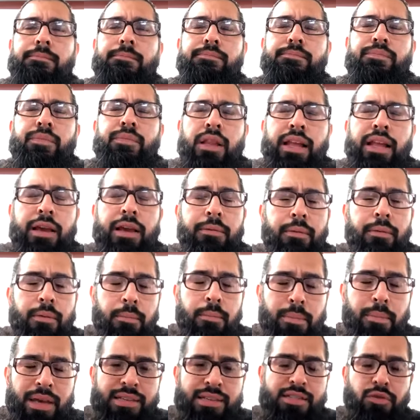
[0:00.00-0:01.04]
If, I'm like if you
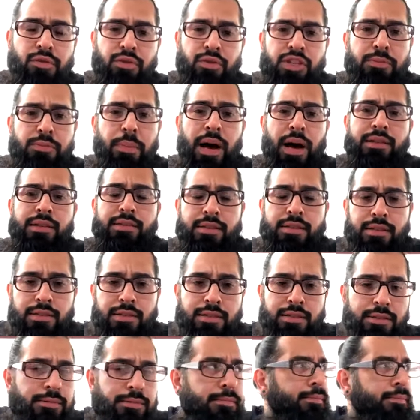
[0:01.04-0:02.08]
want to talk to me, be
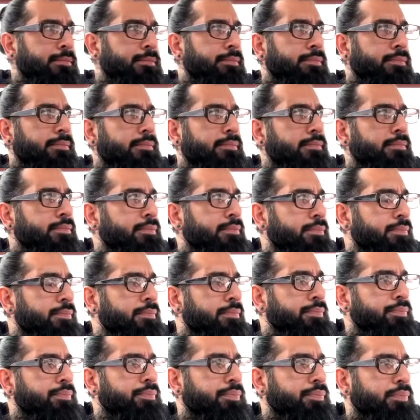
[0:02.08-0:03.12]
specific.
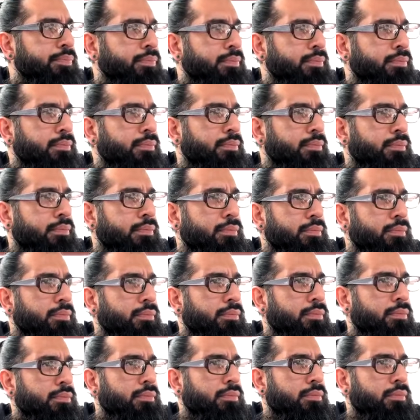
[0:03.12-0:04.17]

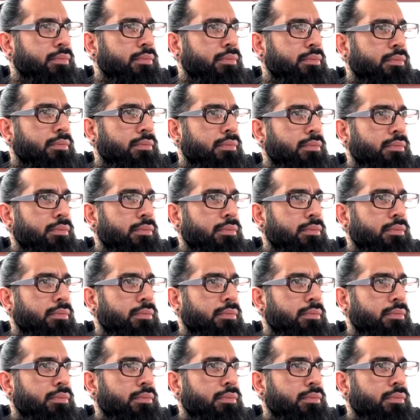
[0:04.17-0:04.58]
Yeah.